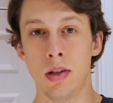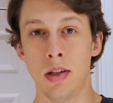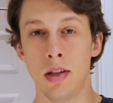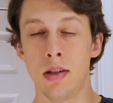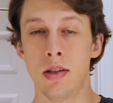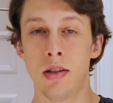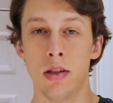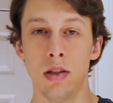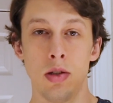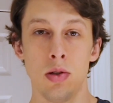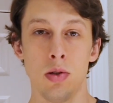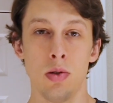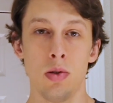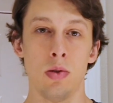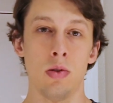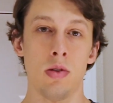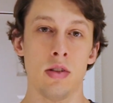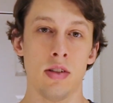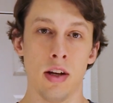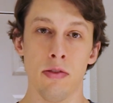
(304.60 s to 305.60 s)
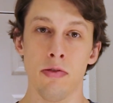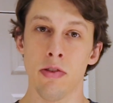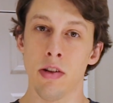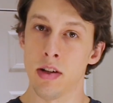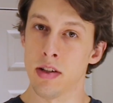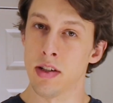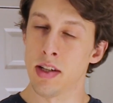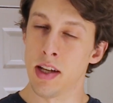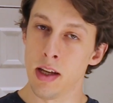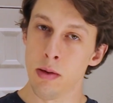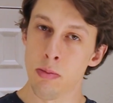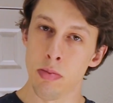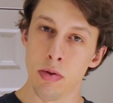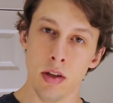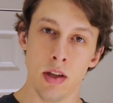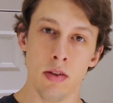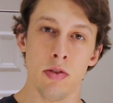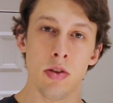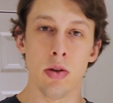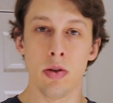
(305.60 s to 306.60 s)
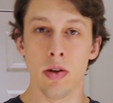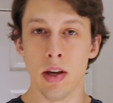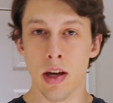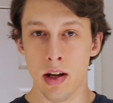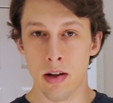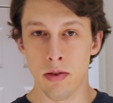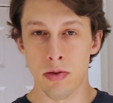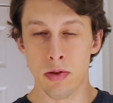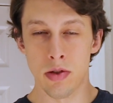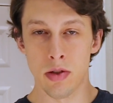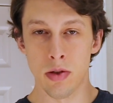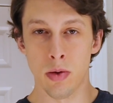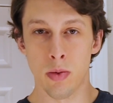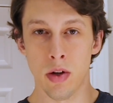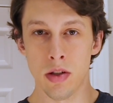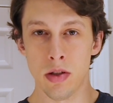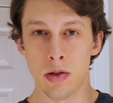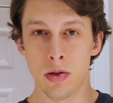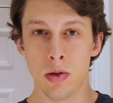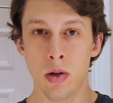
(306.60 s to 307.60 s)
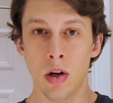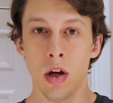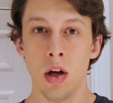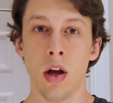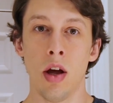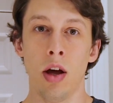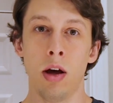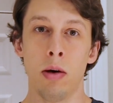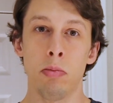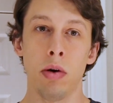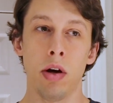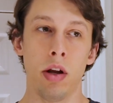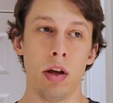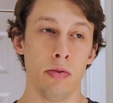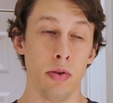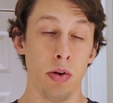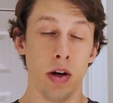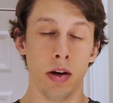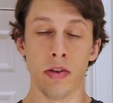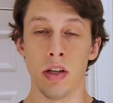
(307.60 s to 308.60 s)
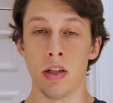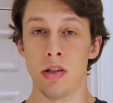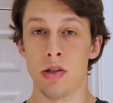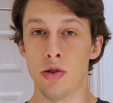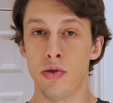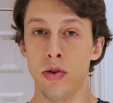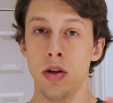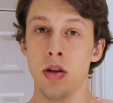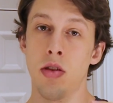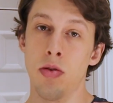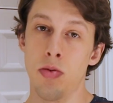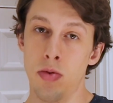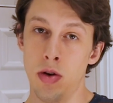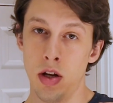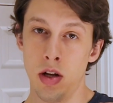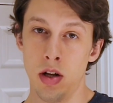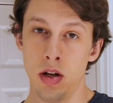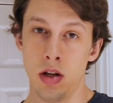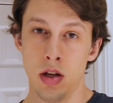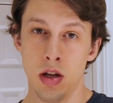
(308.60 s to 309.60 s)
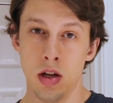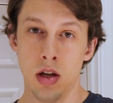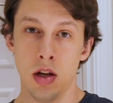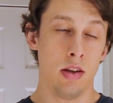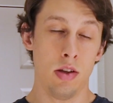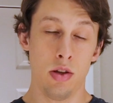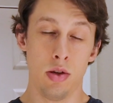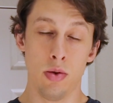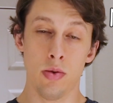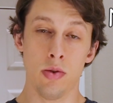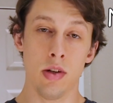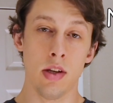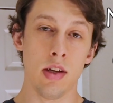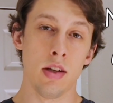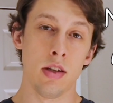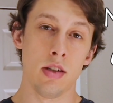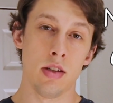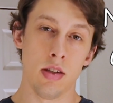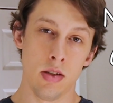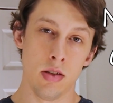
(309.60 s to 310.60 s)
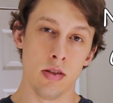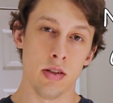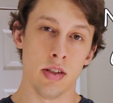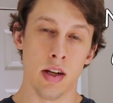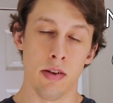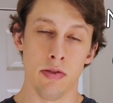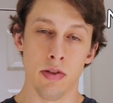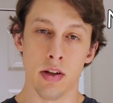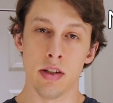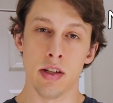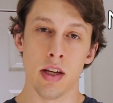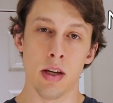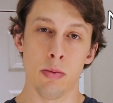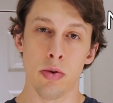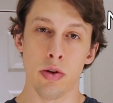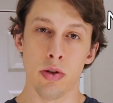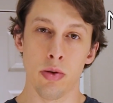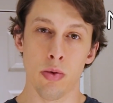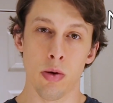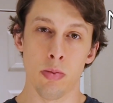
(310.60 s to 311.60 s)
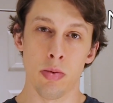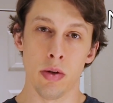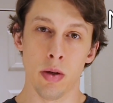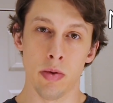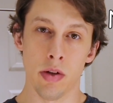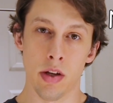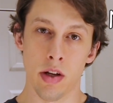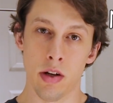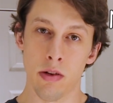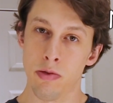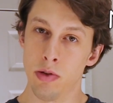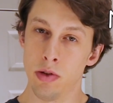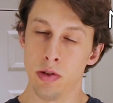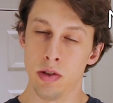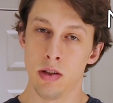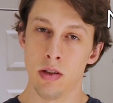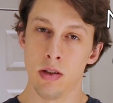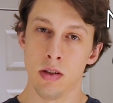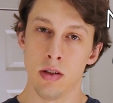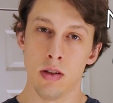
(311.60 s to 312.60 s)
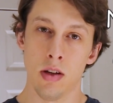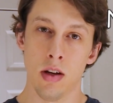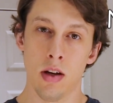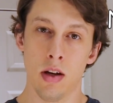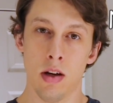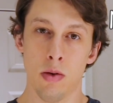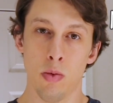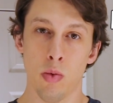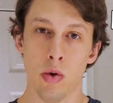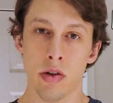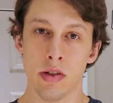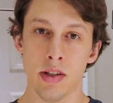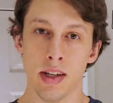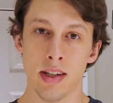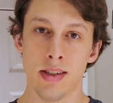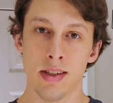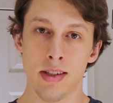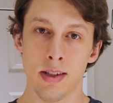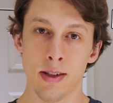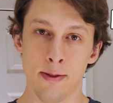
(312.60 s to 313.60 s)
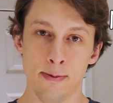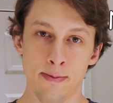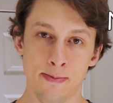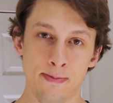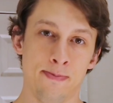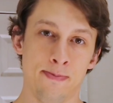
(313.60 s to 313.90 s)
need to use Teflon tape, even though you can if you still want to. But if you have a straight thread, you need to use Teflon tape or you won't be able to get a fully watertight seal.